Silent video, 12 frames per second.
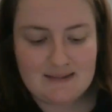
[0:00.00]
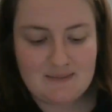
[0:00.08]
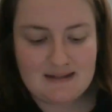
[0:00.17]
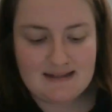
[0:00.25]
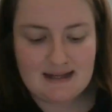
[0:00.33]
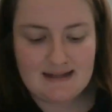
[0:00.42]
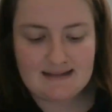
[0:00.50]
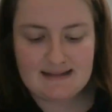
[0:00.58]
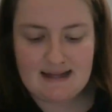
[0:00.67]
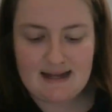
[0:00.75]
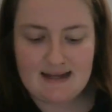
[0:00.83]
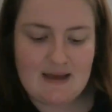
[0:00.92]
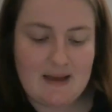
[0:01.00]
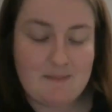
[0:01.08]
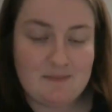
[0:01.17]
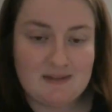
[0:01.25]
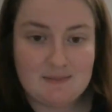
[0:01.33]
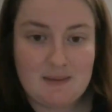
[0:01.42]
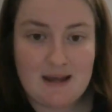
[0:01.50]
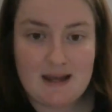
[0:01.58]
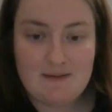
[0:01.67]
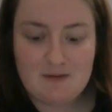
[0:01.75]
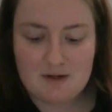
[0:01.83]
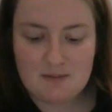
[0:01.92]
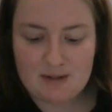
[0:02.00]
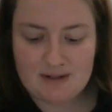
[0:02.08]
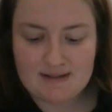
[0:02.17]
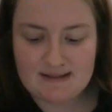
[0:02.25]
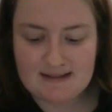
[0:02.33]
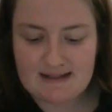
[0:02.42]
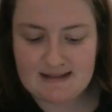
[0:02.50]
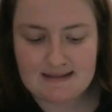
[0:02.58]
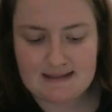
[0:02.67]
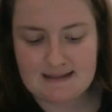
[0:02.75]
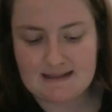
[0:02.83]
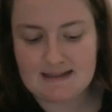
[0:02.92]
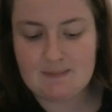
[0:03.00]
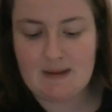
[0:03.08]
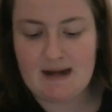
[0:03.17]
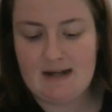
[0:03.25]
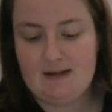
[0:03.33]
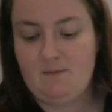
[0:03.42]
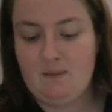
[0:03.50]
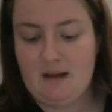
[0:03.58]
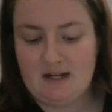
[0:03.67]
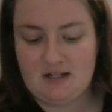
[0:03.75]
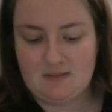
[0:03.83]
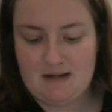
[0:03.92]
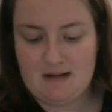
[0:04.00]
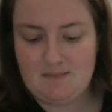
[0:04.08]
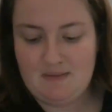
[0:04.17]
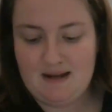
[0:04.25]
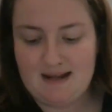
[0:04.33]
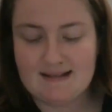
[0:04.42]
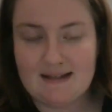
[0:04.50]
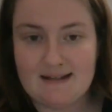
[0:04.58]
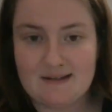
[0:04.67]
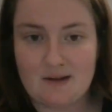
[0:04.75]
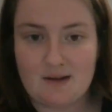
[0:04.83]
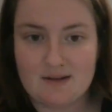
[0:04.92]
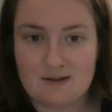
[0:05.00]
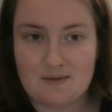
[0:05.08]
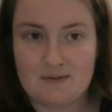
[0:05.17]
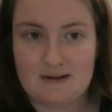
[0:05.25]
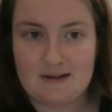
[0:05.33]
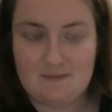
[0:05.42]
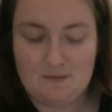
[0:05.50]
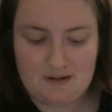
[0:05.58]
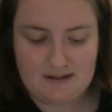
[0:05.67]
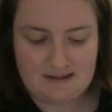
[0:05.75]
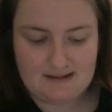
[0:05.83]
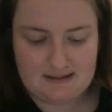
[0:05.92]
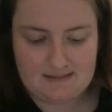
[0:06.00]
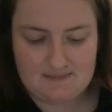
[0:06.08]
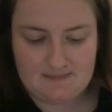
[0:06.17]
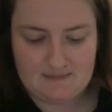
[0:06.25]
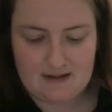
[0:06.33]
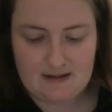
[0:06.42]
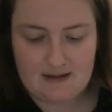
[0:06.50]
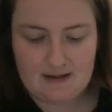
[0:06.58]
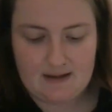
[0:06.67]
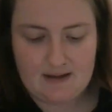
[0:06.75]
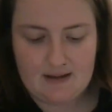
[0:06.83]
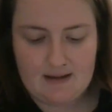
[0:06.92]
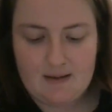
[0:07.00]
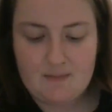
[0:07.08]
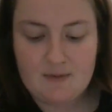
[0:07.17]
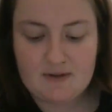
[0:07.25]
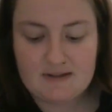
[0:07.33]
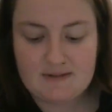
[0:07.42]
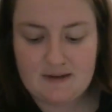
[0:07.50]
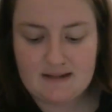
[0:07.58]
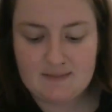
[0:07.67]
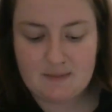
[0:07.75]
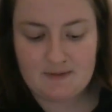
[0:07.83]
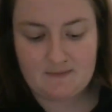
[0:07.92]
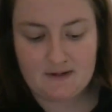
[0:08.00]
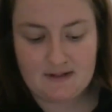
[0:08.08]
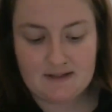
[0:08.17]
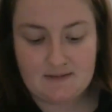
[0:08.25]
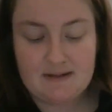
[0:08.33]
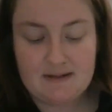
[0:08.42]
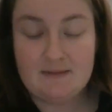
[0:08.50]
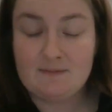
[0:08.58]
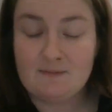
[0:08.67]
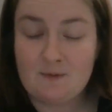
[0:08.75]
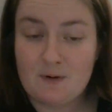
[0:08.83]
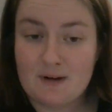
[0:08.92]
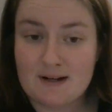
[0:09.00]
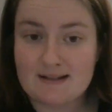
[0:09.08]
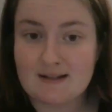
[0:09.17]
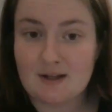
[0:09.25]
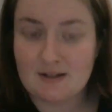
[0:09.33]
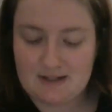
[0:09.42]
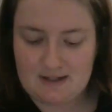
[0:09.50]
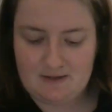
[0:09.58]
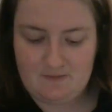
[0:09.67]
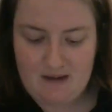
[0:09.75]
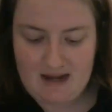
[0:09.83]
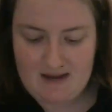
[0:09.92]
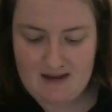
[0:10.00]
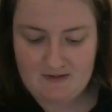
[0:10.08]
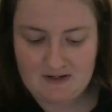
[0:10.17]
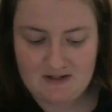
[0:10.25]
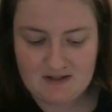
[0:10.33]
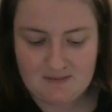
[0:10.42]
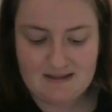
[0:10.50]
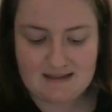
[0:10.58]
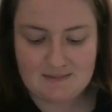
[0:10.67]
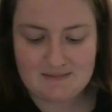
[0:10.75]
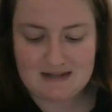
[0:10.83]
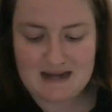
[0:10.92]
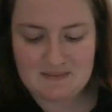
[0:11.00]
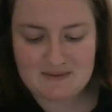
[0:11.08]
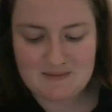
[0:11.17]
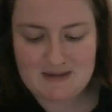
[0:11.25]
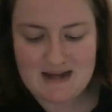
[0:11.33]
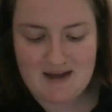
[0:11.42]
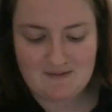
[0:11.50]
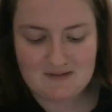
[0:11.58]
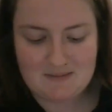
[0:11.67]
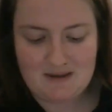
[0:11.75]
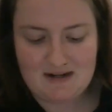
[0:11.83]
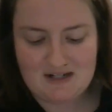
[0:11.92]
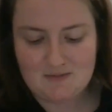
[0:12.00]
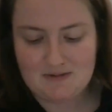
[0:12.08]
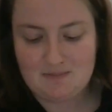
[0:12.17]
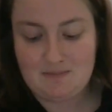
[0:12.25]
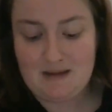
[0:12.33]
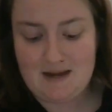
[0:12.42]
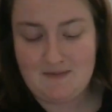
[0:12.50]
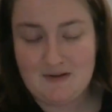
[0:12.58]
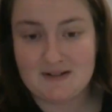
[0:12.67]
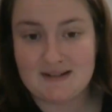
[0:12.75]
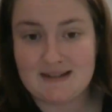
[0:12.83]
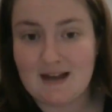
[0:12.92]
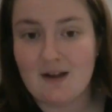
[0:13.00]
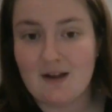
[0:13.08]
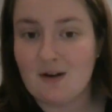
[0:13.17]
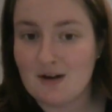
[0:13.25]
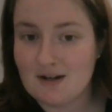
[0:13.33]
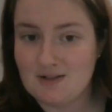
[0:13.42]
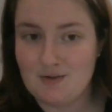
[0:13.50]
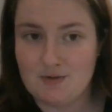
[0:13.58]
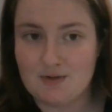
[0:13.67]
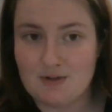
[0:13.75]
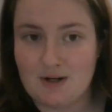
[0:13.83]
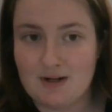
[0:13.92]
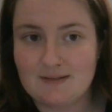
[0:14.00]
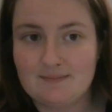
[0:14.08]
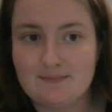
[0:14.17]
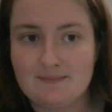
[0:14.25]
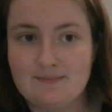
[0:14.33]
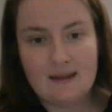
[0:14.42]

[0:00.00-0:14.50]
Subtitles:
Sidman does say that misbehavior persists in spite of punishment because it is also reinforced. Most of us prefer to reinforce alternative behaviors, but sometimes we have to punish with behaviors that are too strong.